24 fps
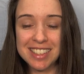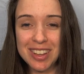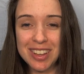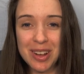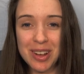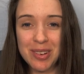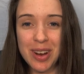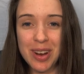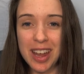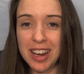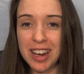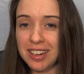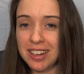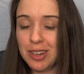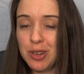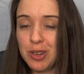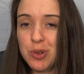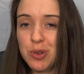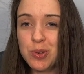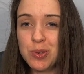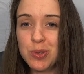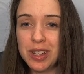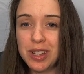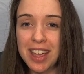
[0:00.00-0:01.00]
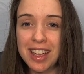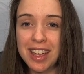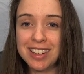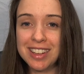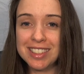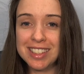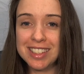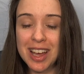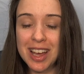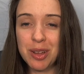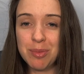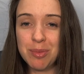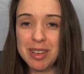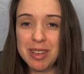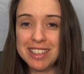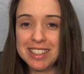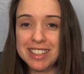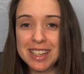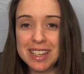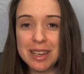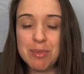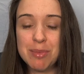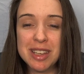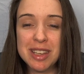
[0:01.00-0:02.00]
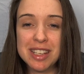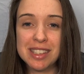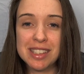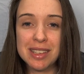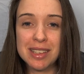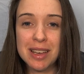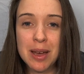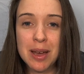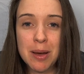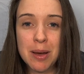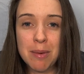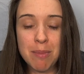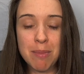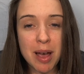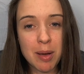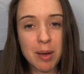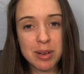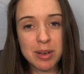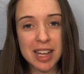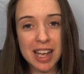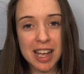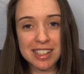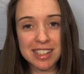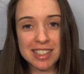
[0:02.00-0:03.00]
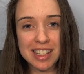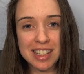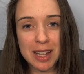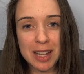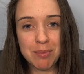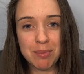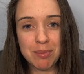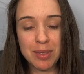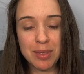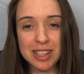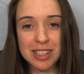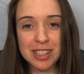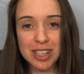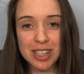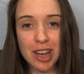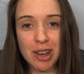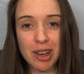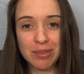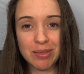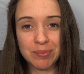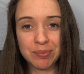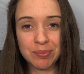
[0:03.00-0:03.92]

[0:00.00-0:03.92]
All right, who can tell me Timmy's mom and dad's name? Let's go.